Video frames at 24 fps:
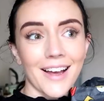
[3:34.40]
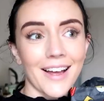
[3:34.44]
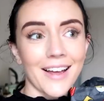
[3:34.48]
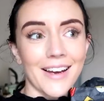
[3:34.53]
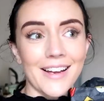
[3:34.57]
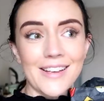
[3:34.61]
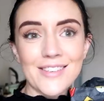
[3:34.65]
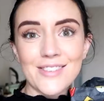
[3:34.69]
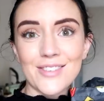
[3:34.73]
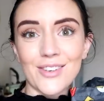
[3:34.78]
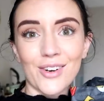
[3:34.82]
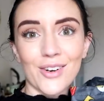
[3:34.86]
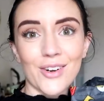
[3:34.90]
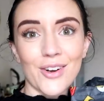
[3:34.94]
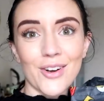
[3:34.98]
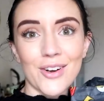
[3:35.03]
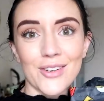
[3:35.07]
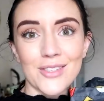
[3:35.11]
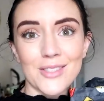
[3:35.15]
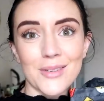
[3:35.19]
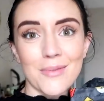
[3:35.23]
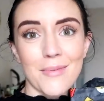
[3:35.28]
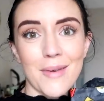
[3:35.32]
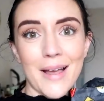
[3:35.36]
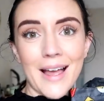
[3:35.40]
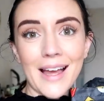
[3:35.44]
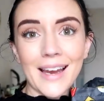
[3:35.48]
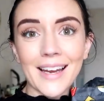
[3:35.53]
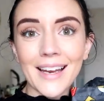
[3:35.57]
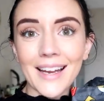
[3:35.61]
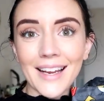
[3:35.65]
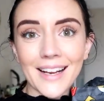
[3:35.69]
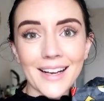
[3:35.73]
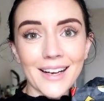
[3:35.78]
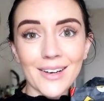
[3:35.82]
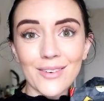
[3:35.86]
and it's not causing me
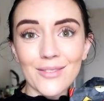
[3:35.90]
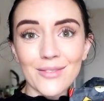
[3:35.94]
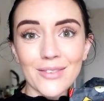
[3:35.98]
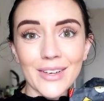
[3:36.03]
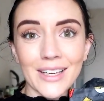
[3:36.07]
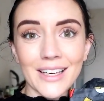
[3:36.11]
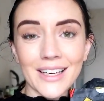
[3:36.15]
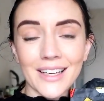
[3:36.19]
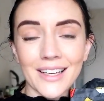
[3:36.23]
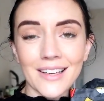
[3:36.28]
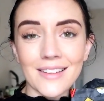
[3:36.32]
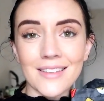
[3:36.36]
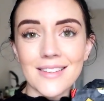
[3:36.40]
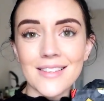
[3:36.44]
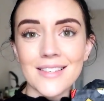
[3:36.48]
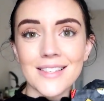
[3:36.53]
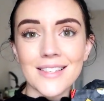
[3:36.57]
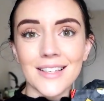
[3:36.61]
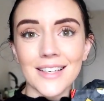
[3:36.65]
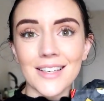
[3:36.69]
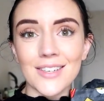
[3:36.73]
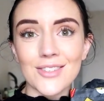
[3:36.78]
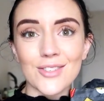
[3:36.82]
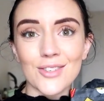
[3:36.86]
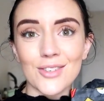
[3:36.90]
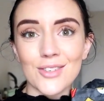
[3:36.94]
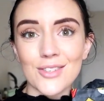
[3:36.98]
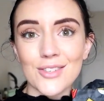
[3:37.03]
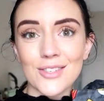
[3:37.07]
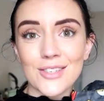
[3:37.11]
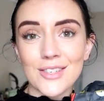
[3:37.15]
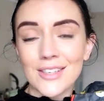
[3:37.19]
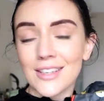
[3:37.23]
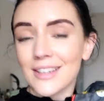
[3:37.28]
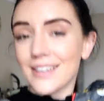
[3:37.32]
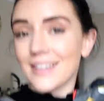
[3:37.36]
any inconvenience and it's
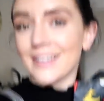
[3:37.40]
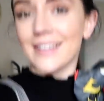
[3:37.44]
just